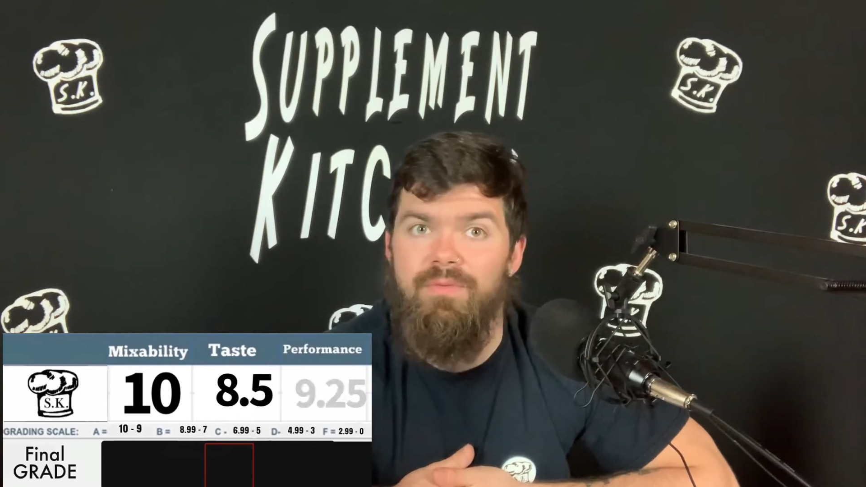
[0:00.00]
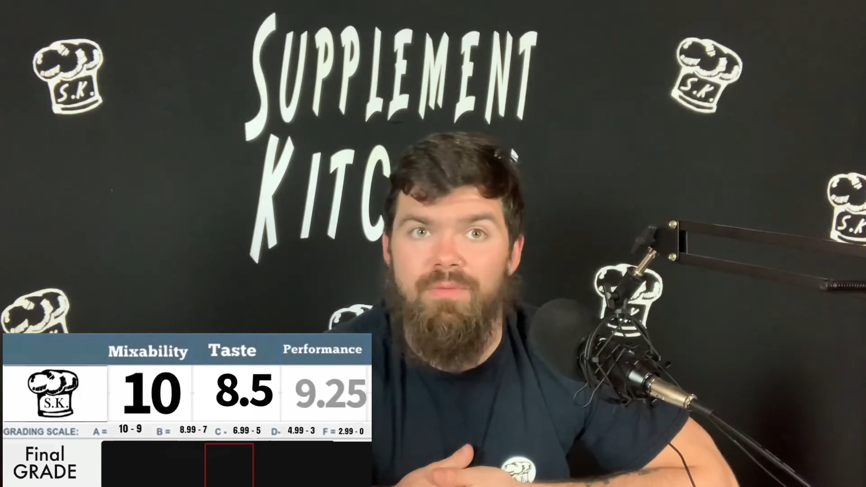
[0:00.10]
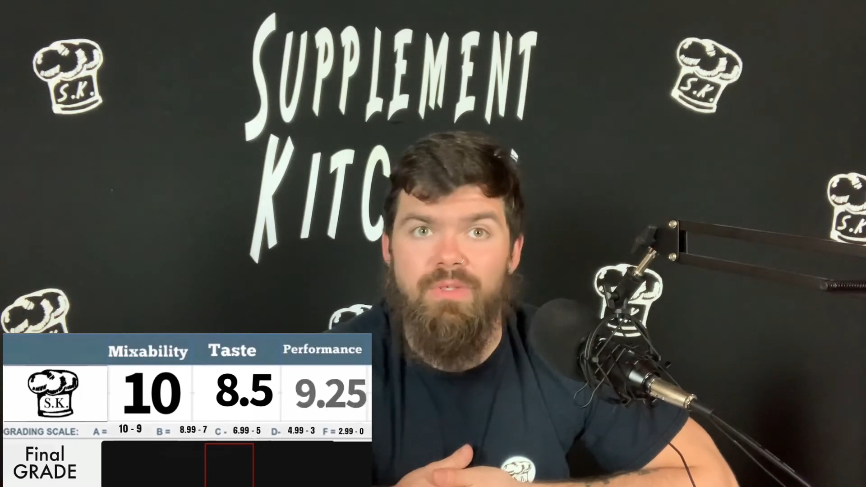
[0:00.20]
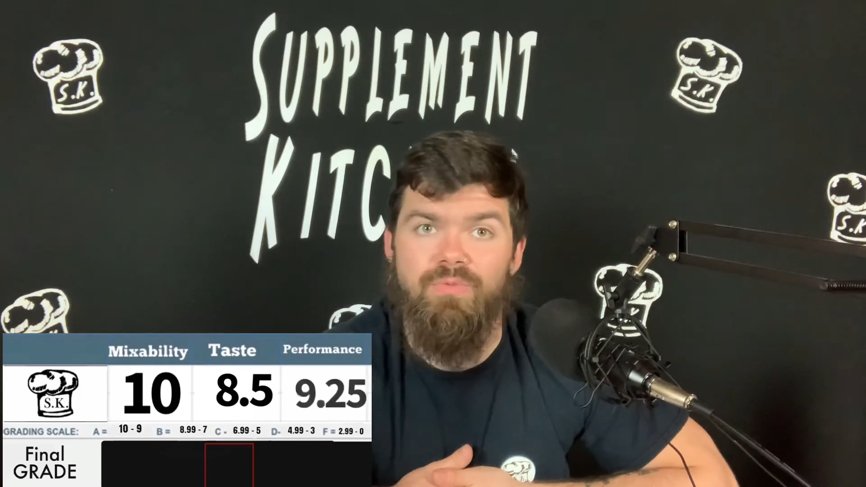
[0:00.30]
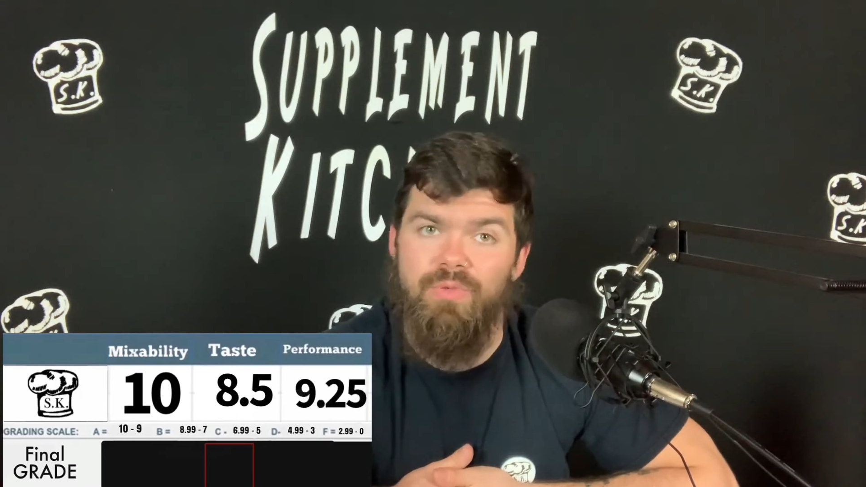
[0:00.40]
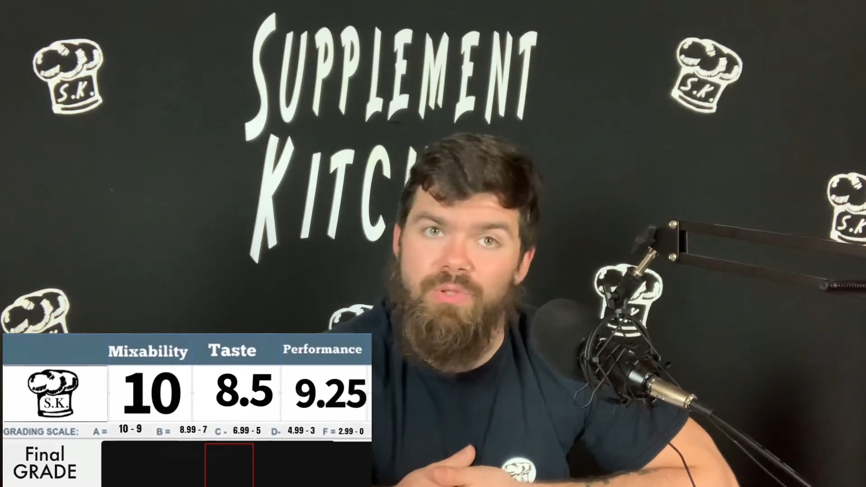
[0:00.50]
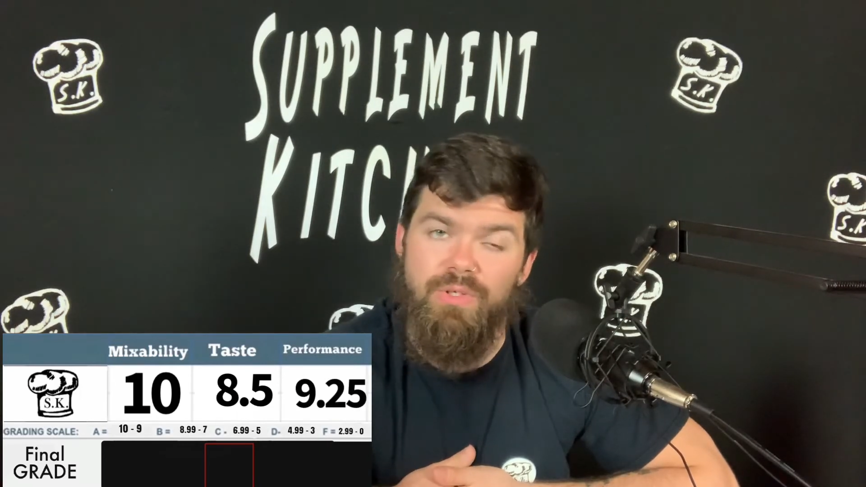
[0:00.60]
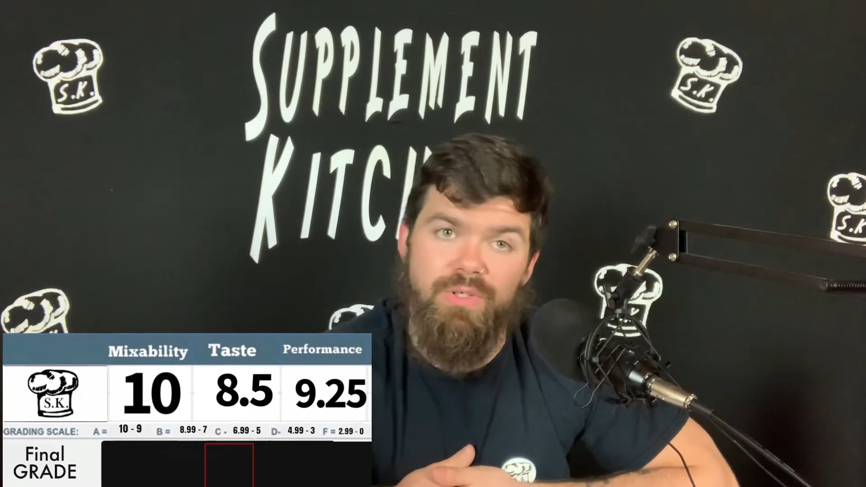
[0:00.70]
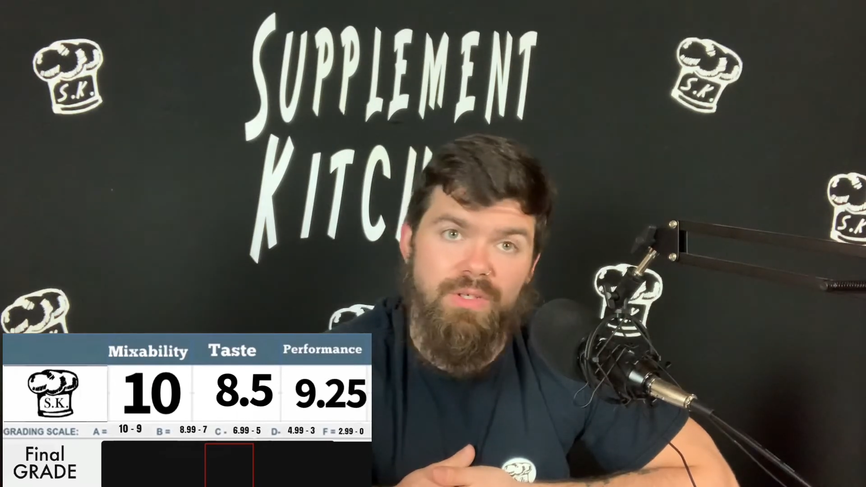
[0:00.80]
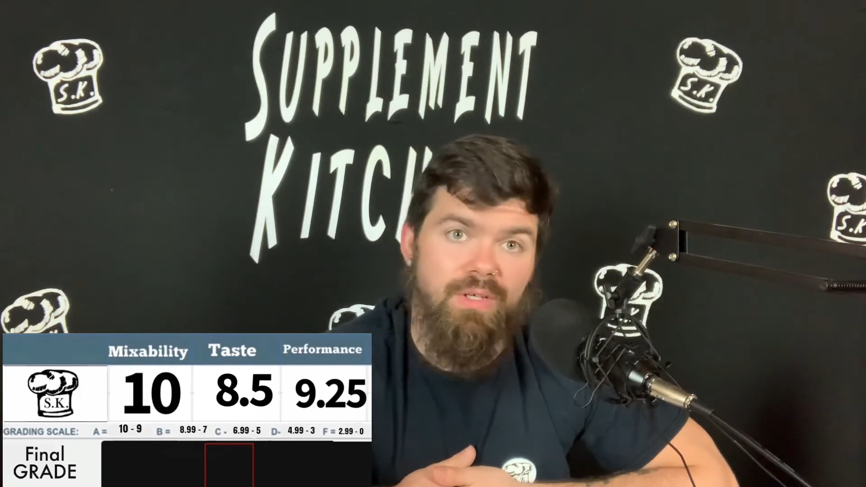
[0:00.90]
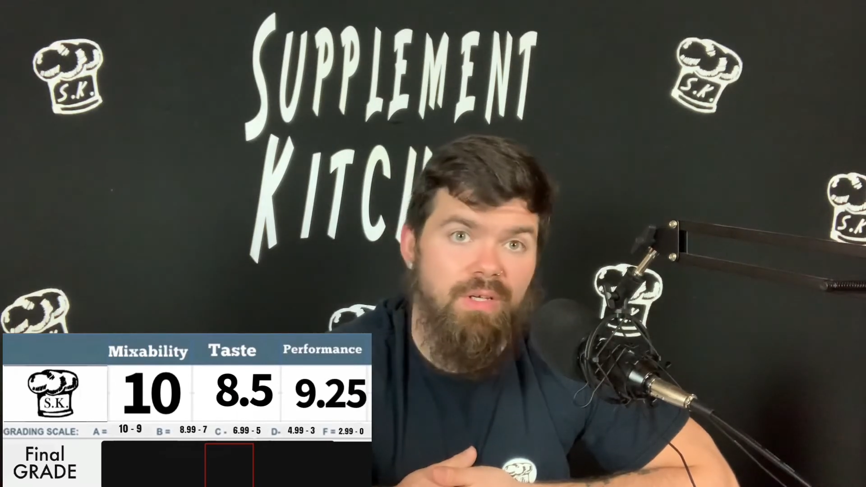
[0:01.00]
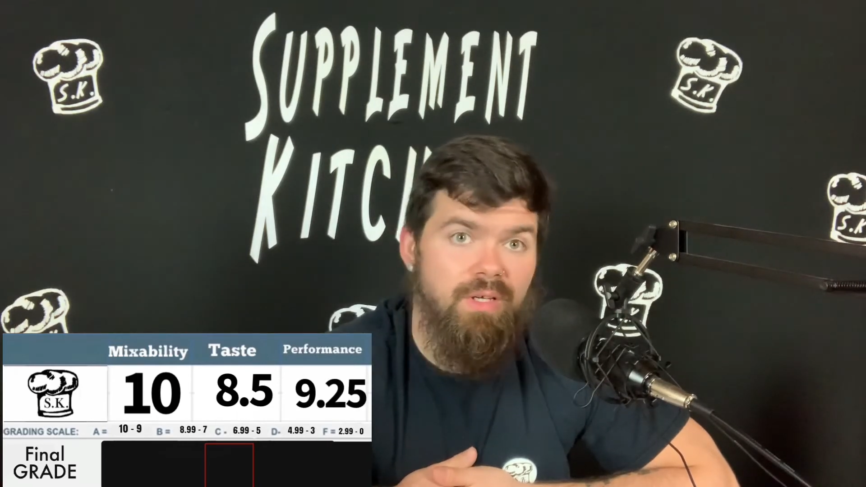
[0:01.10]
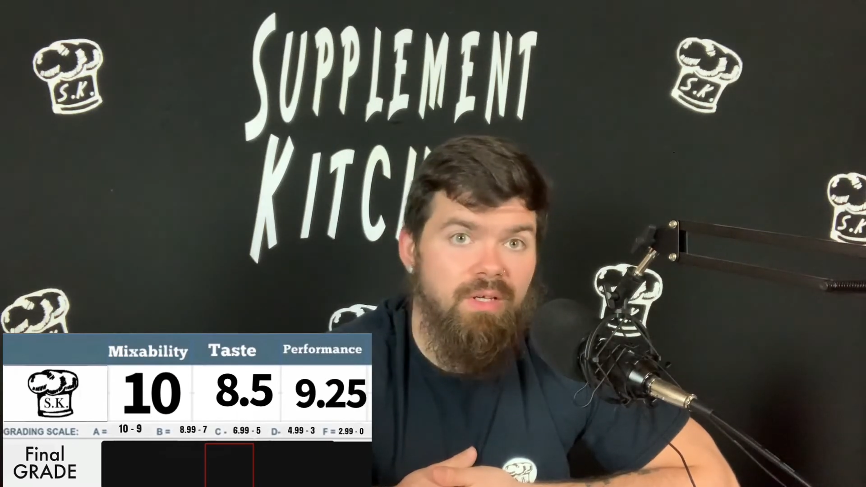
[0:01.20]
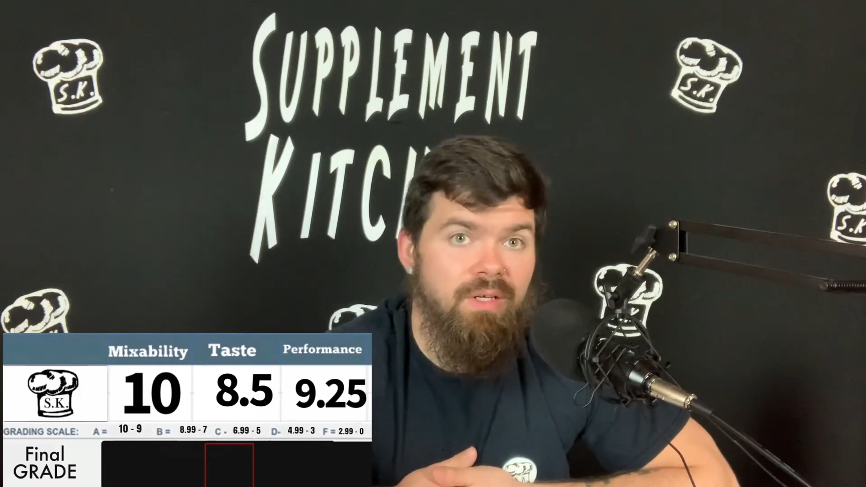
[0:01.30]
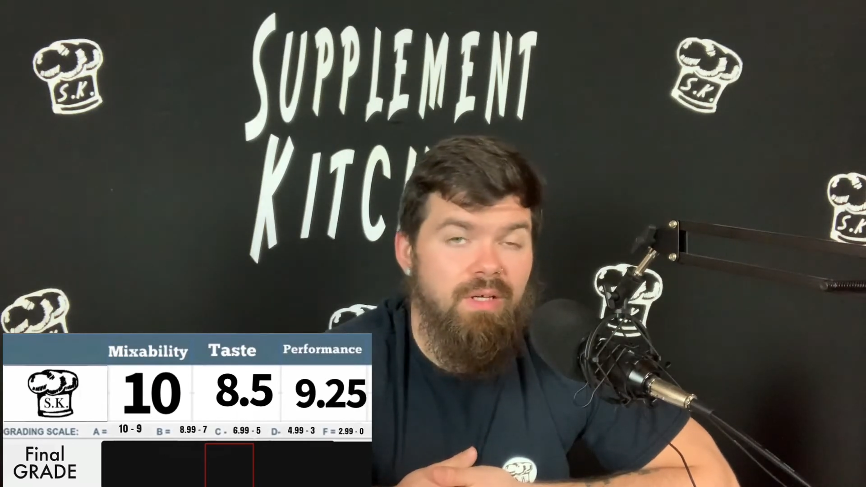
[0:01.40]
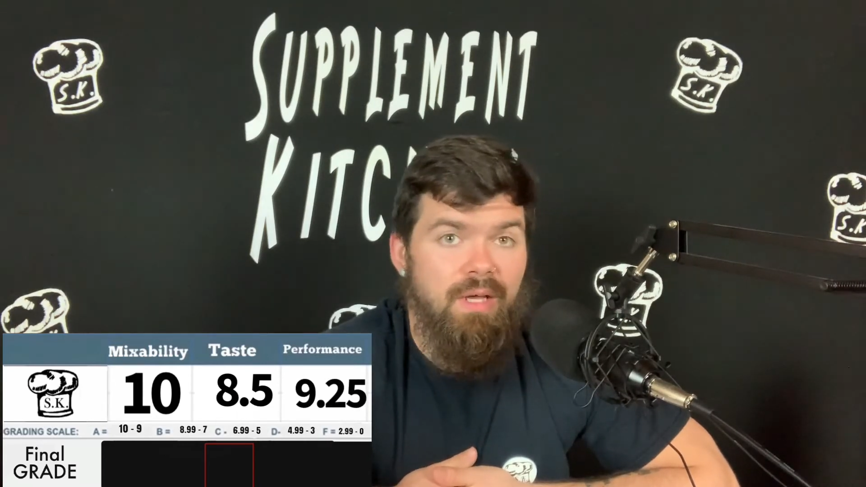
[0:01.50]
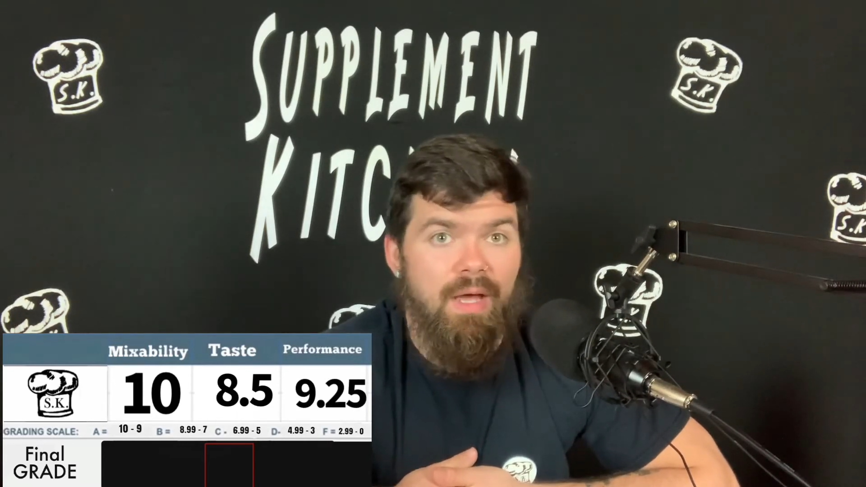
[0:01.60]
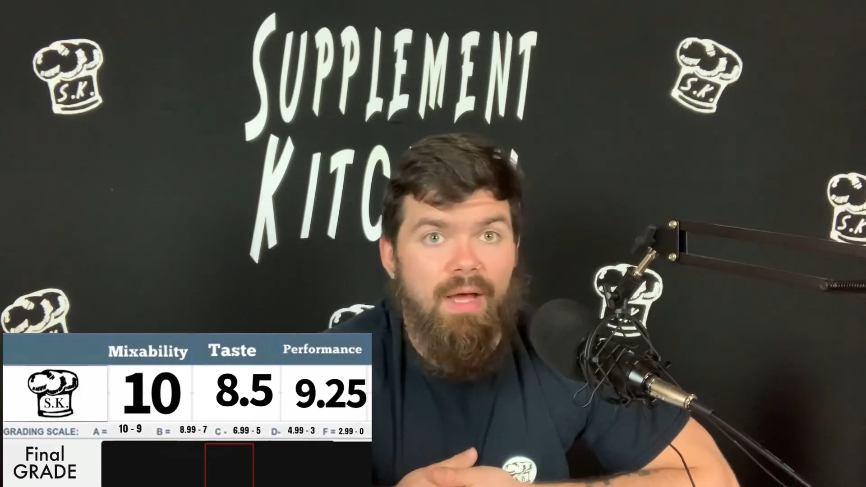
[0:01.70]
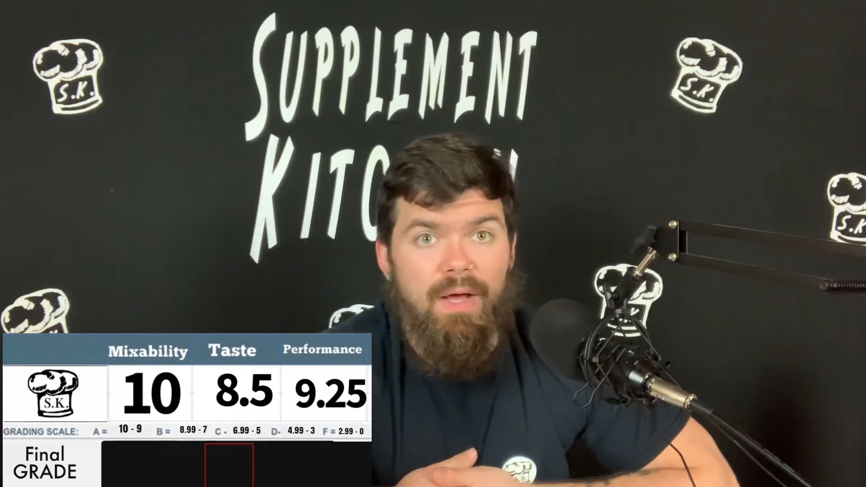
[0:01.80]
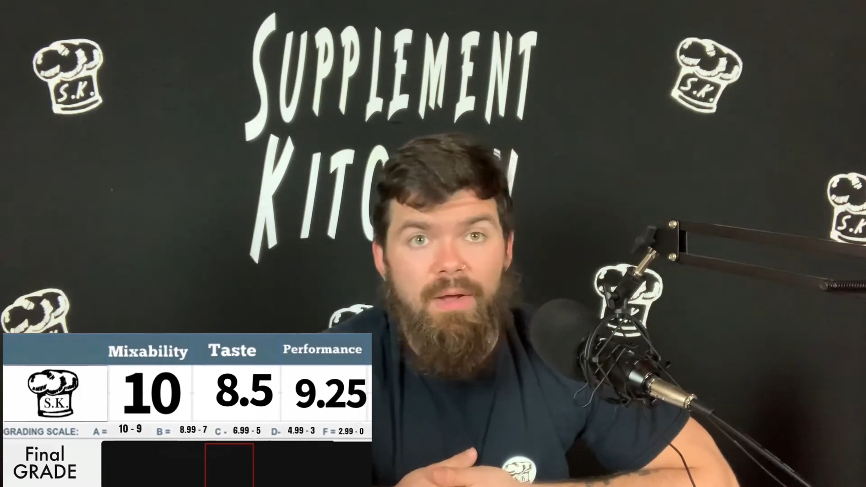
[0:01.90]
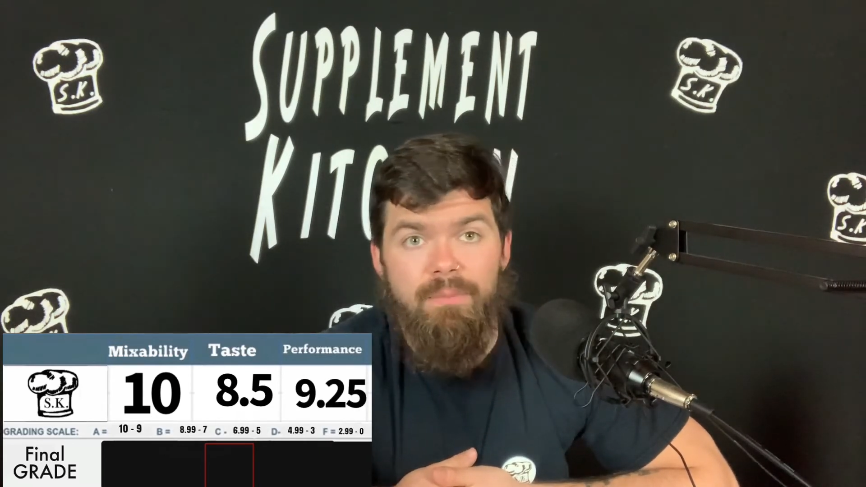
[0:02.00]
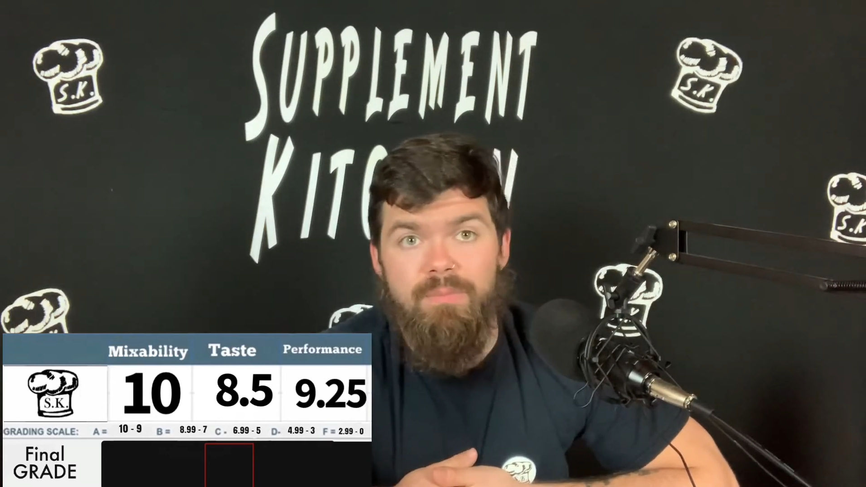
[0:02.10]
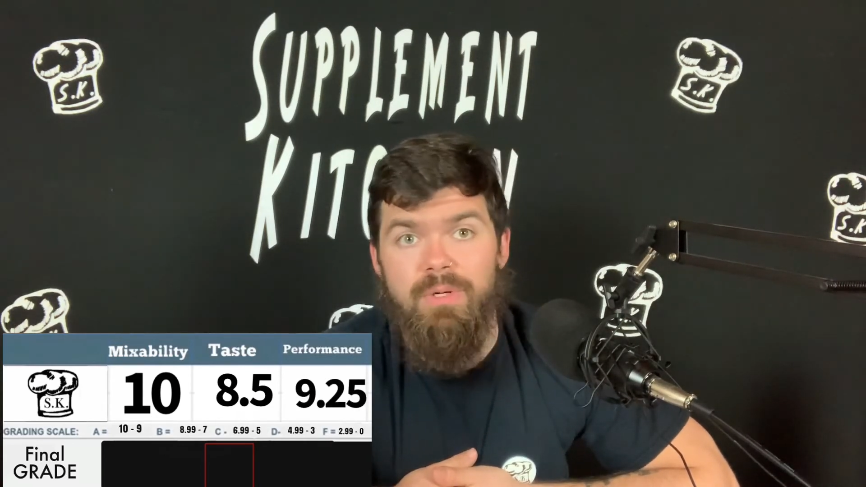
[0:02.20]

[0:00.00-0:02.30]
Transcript: is really good. Um,